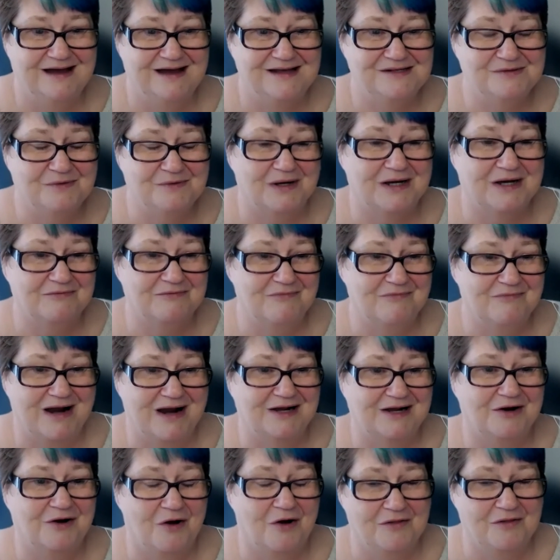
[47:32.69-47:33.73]
so I can run
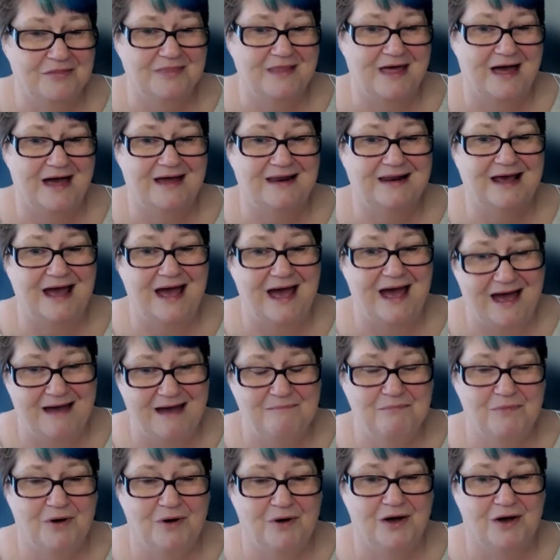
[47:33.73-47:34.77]
it on that
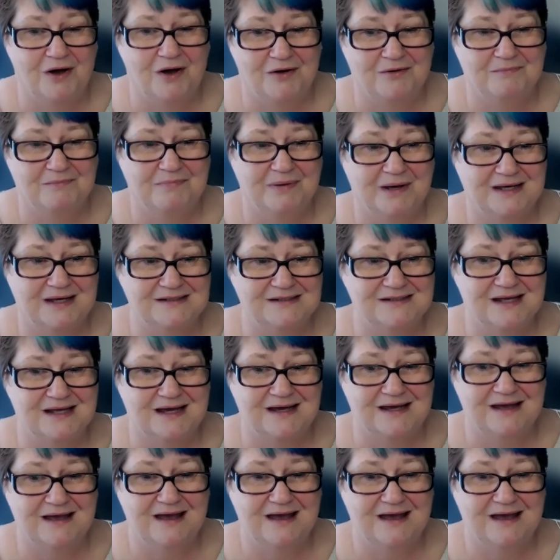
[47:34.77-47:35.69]
and my home PC.